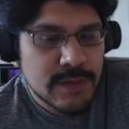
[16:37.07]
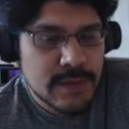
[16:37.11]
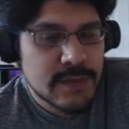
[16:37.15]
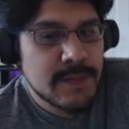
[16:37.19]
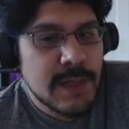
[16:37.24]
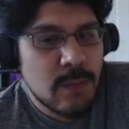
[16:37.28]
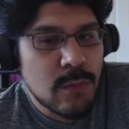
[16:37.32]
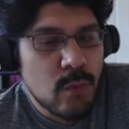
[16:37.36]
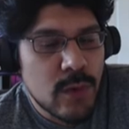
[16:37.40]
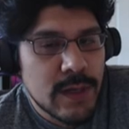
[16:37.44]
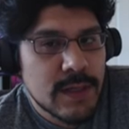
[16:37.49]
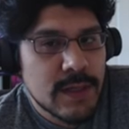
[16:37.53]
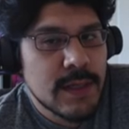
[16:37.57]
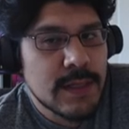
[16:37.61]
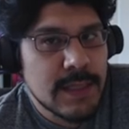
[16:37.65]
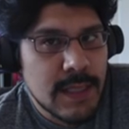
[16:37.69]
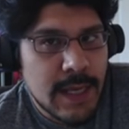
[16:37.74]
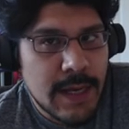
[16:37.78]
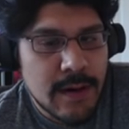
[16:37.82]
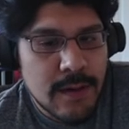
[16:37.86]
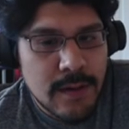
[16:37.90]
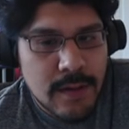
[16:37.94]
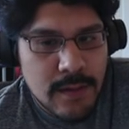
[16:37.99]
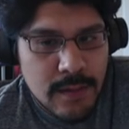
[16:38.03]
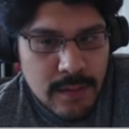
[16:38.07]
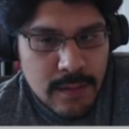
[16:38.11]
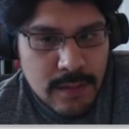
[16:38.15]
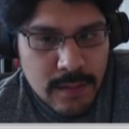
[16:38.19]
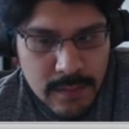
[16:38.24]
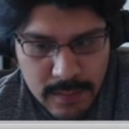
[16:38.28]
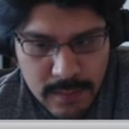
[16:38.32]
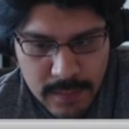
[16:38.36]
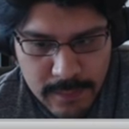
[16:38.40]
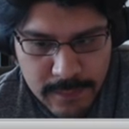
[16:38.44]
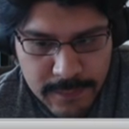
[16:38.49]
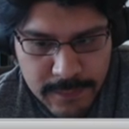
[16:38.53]
layer
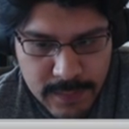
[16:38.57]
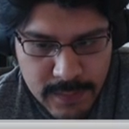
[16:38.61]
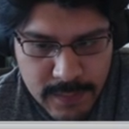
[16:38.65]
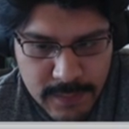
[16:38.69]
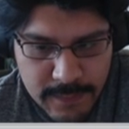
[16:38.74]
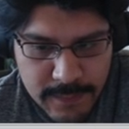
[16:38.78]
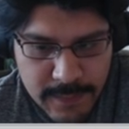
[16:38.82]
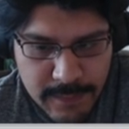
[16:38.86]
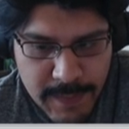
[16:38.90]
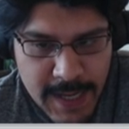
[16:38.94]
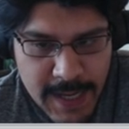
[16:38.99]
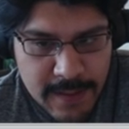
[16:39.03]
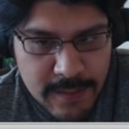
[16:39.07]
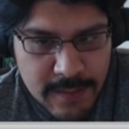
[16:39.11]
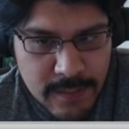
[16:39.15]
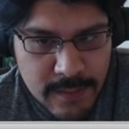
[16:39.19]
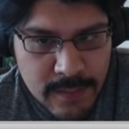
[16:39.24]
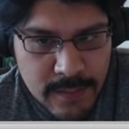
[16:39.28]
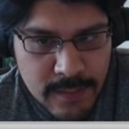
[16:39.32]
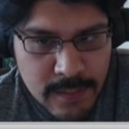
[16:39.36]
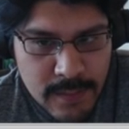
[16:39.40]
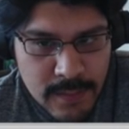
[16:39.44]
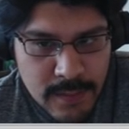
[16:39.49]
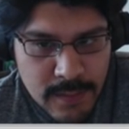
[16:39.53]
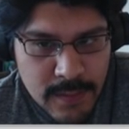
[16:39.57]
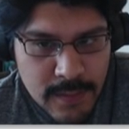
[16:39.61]
of the pattern.